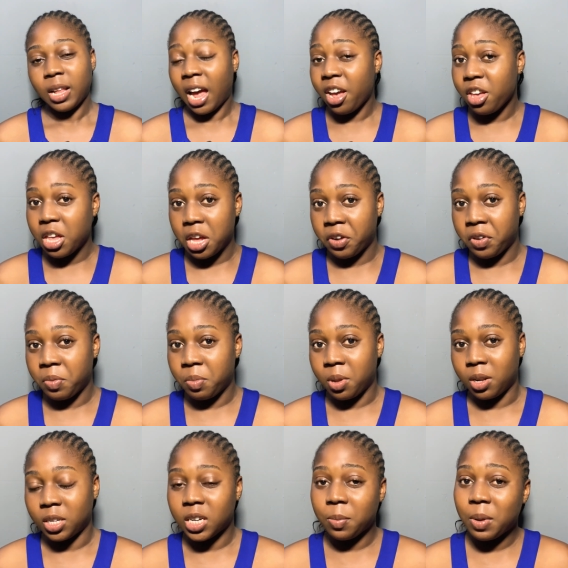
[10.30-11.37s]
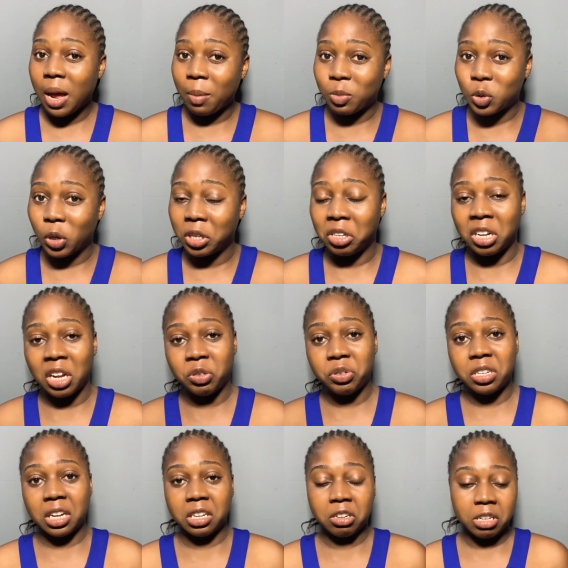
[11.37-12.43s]
Are you hearing me? Shebi, I'm talking, you're
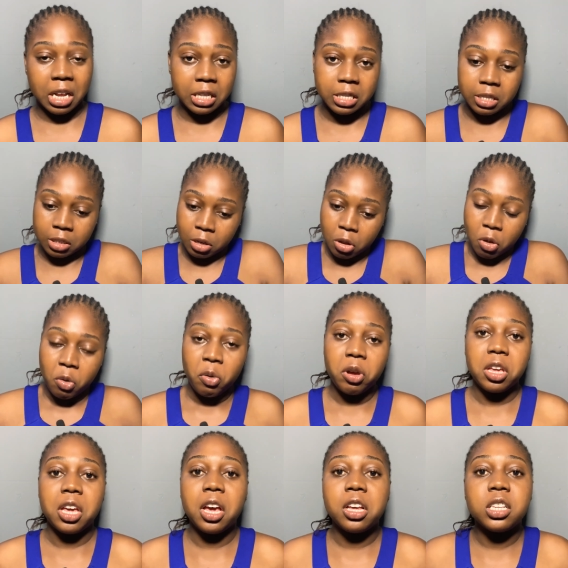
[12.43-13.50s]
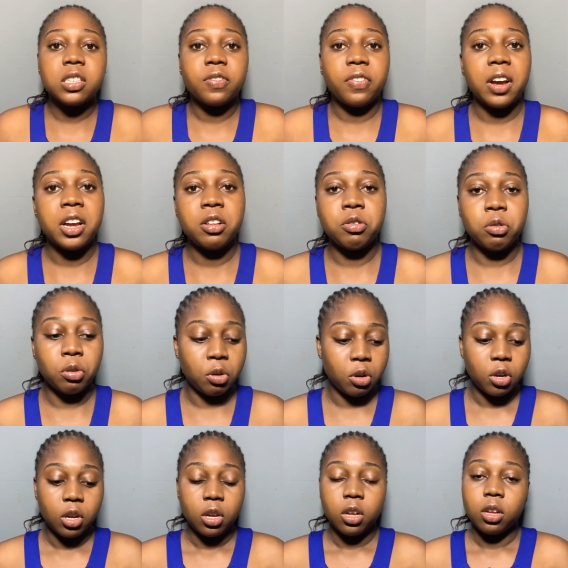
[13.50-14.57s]
doing another thing. Okay, it's fine, no.
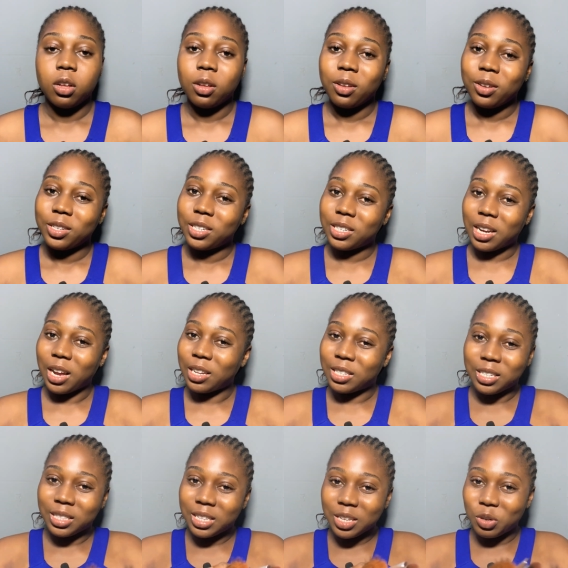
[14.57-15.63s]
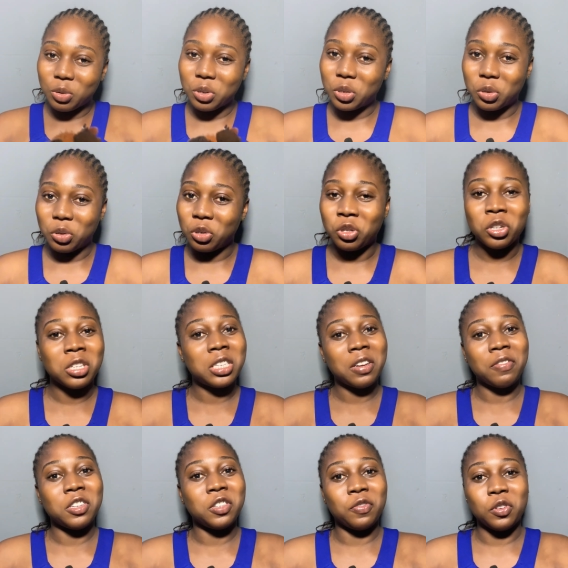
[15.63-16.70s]
Sha, the thing you need to do is just
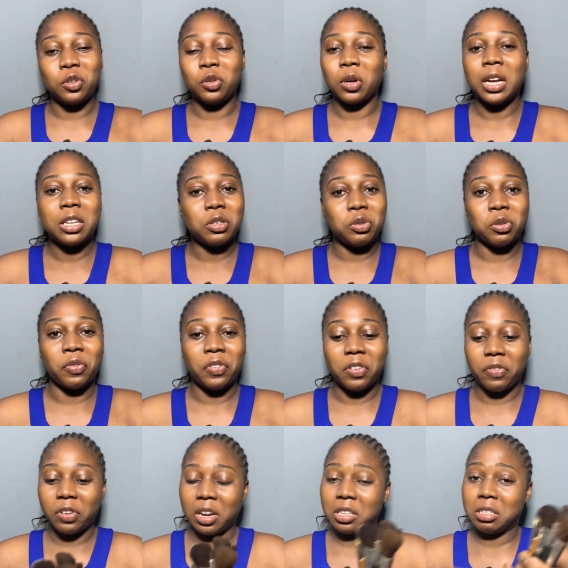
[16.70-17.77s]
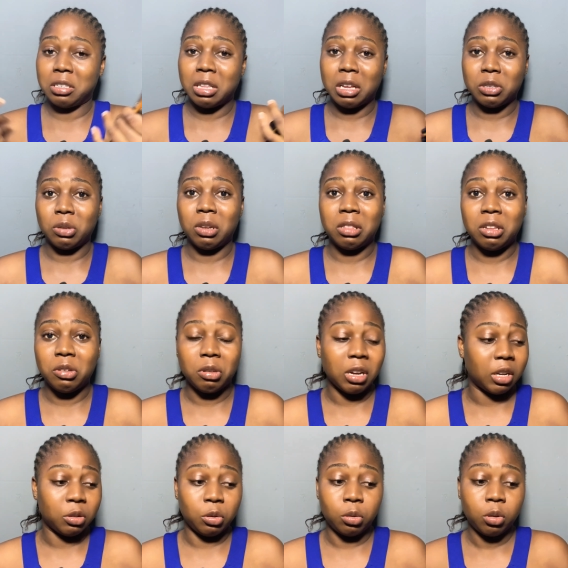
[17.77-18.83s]
save this video, add it to your favorites. That's the only thing you
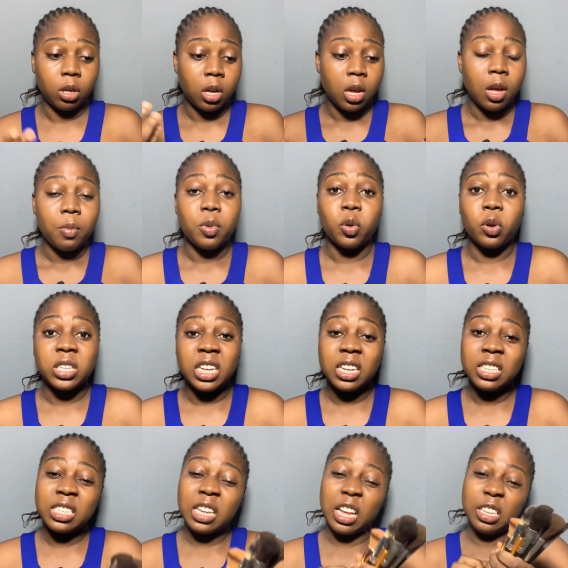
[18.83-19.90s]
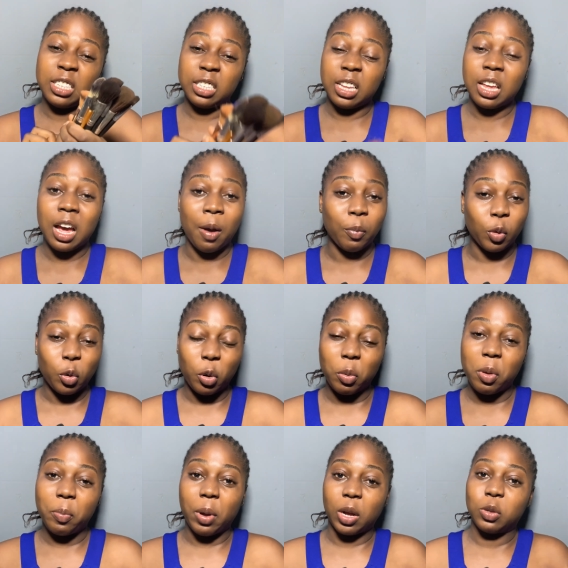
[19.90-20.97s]
can do. Because anything I say, I'm not
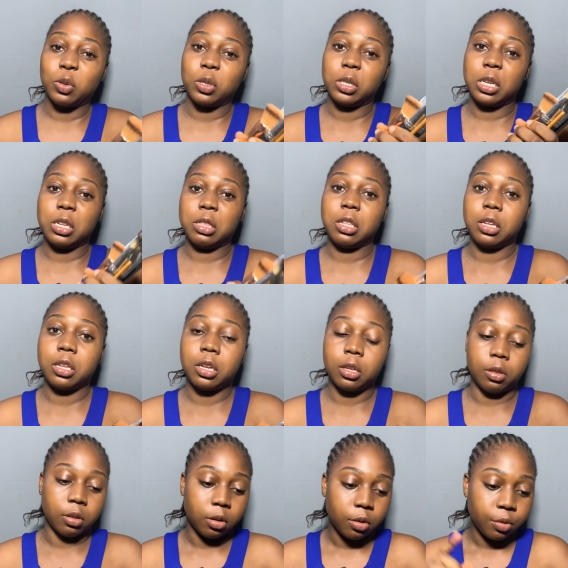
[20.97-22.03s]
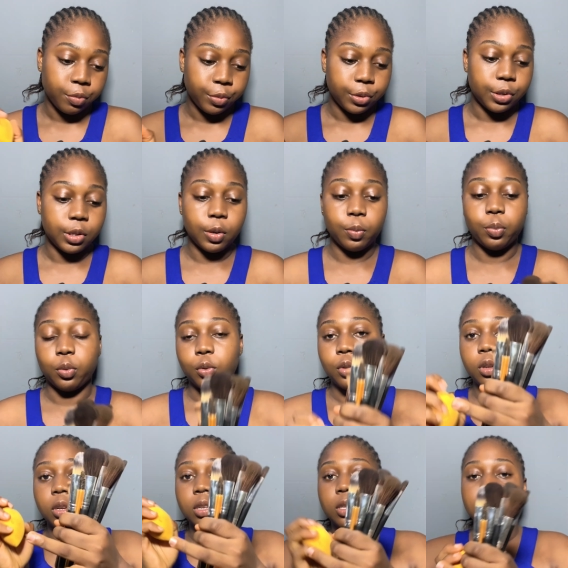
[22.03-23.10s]
coming back to say it again. Simple.
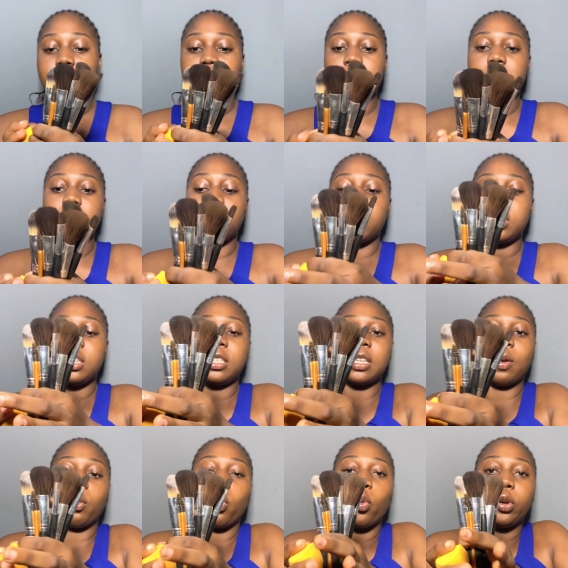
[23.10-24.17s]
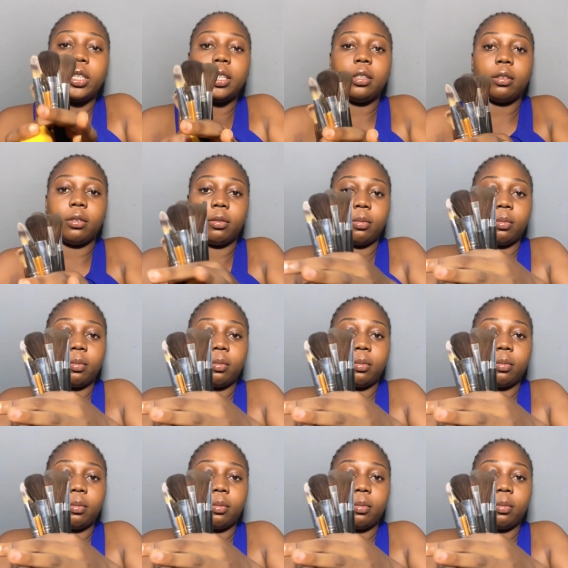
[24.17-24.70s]
See these things I'm holding.